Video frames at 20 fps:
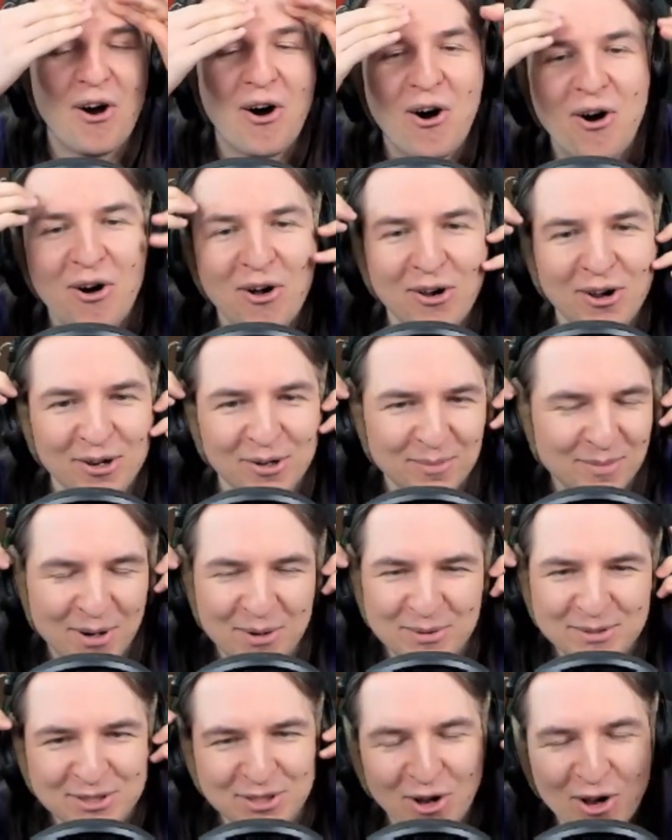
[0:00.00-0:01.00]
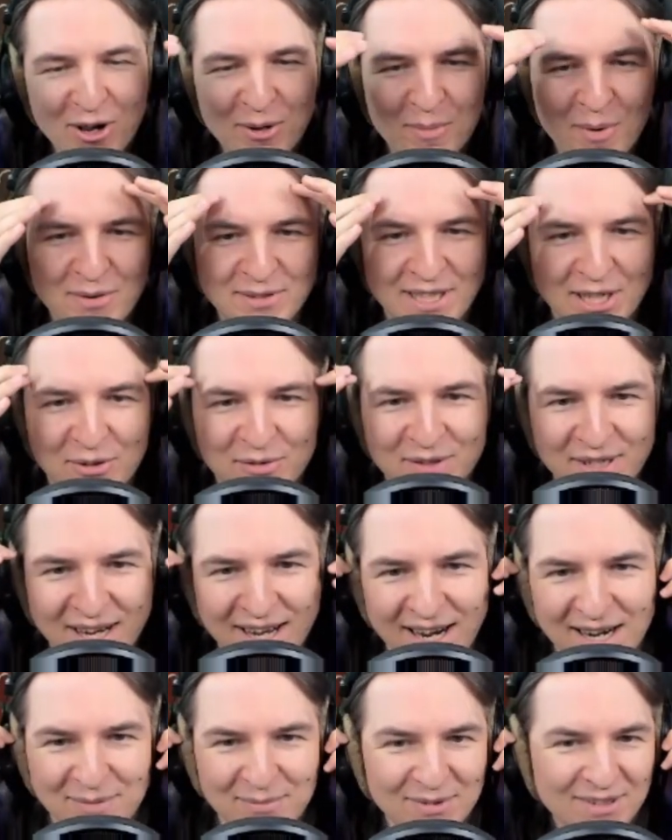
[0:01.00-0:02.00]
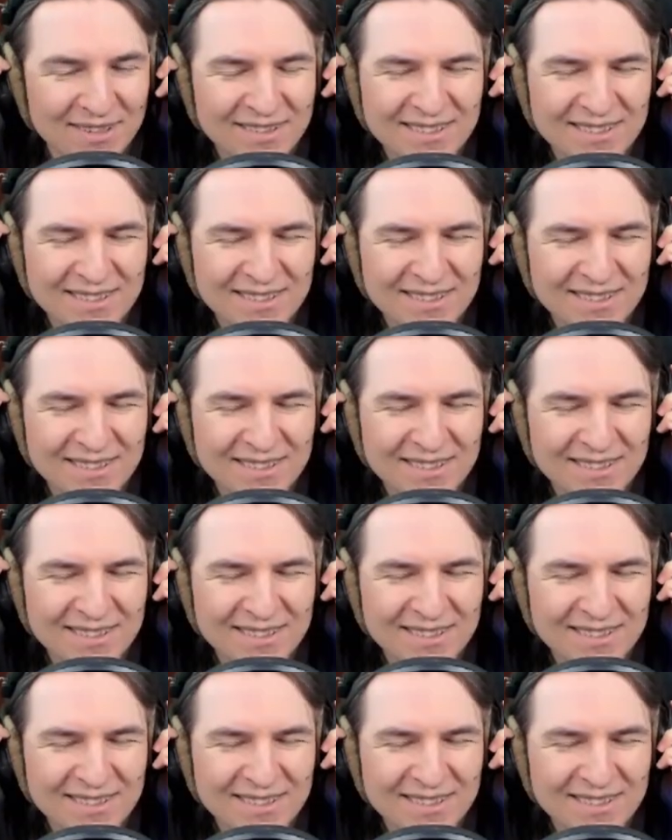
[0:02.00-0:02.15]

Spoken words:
almost out of time.